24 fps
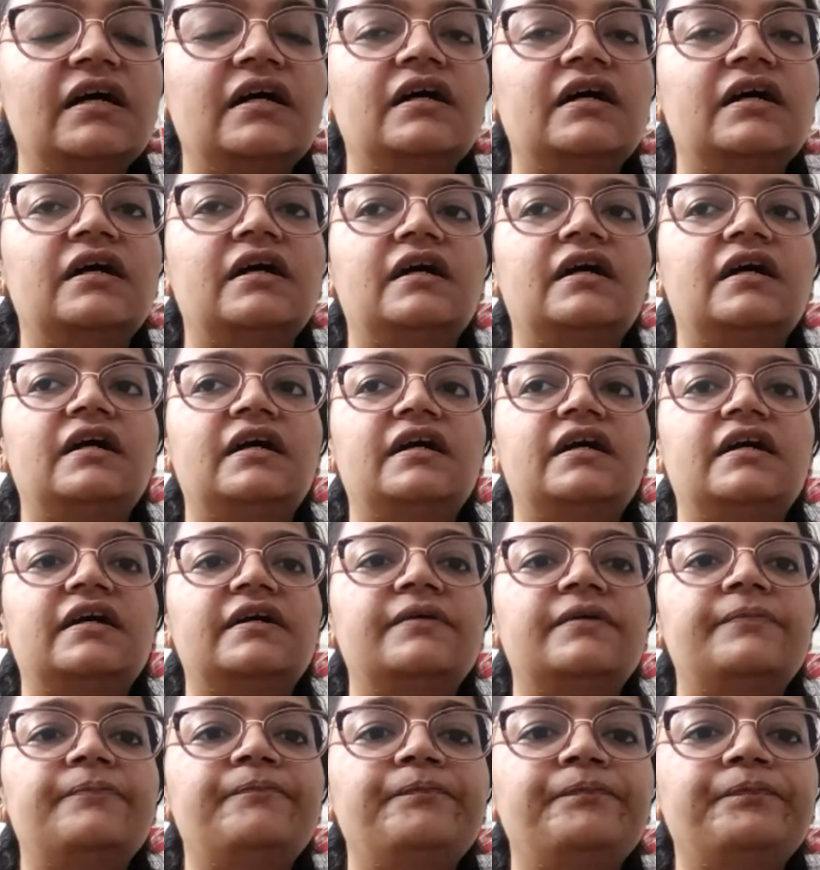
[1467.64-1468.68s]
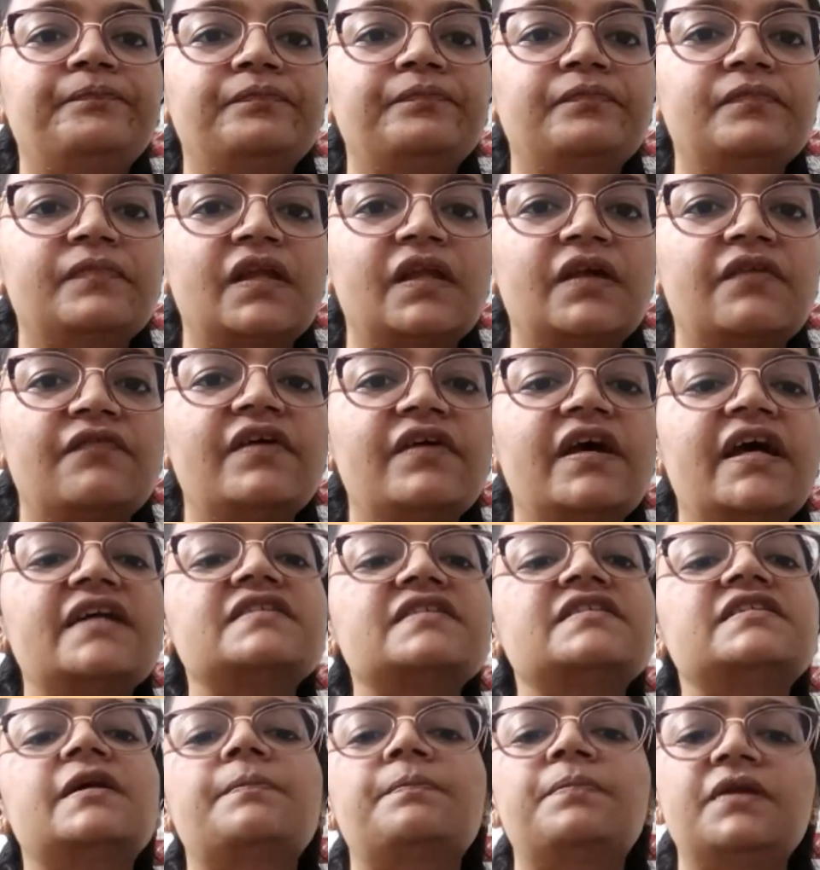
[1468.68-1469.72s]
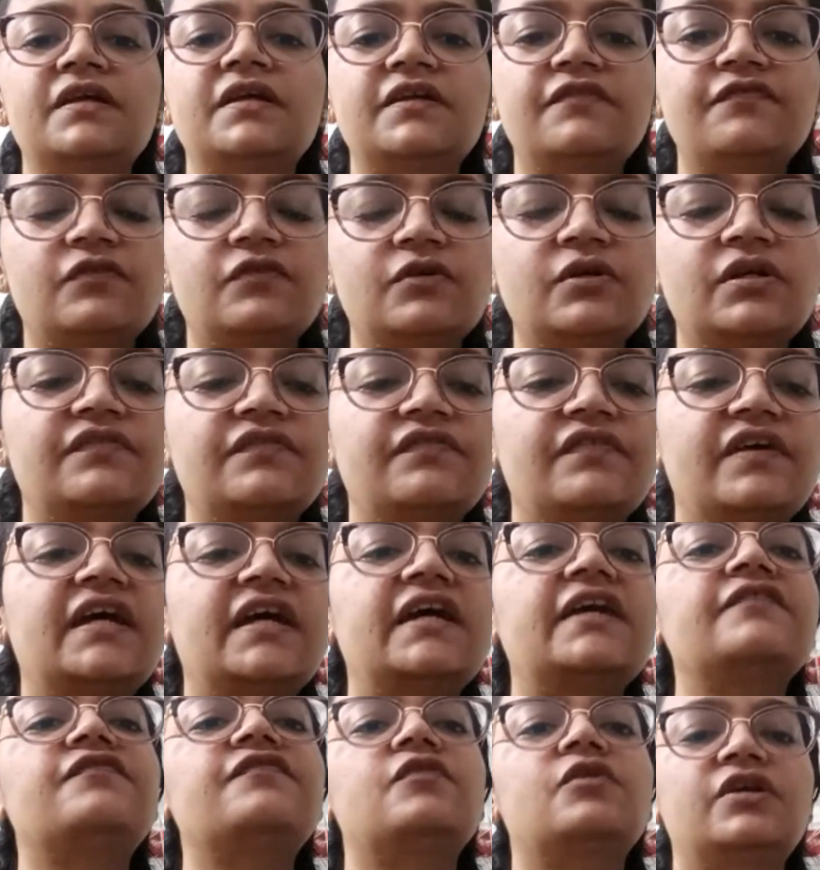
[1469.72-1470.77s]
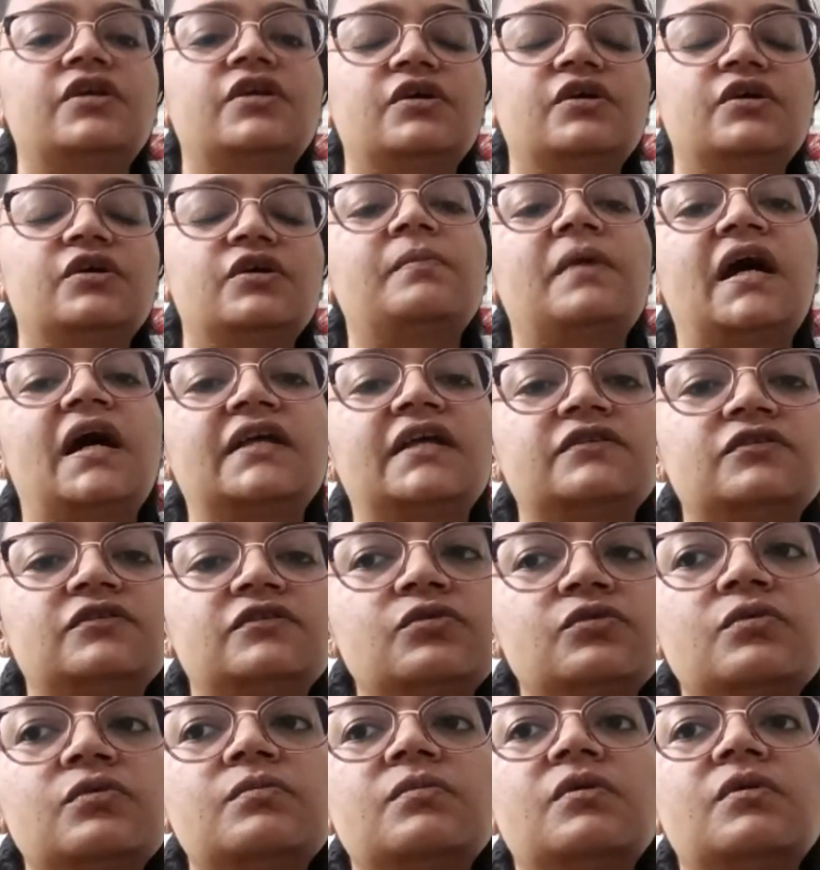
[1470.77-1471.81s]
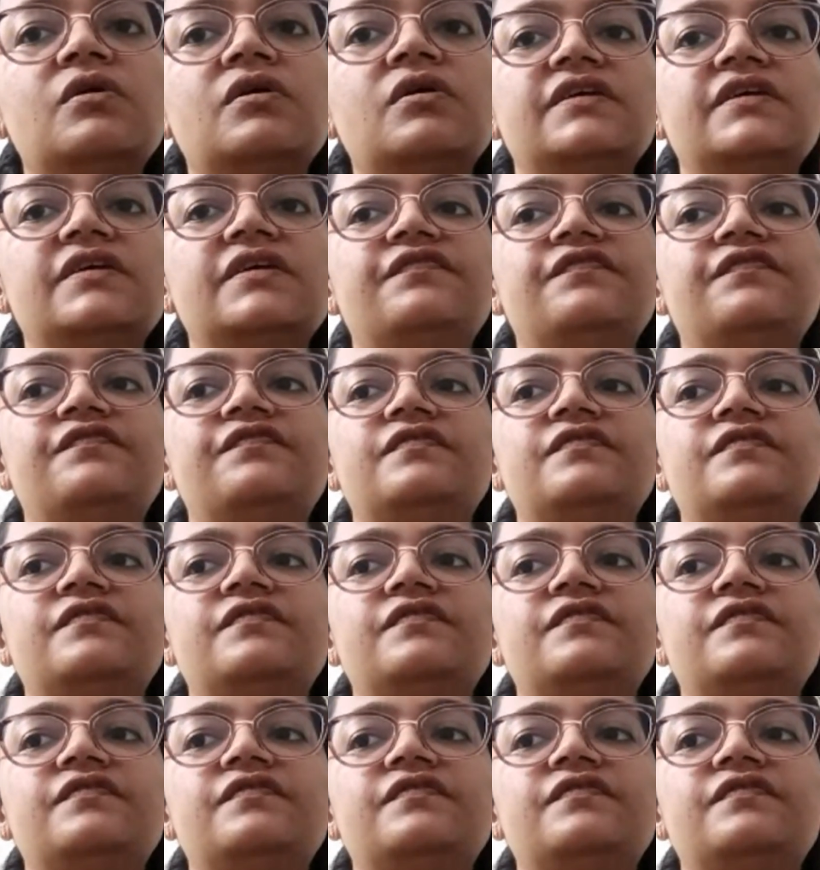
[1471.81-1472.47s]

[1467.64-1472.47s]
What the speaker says: um Wear separate footwear for your bathroom, or if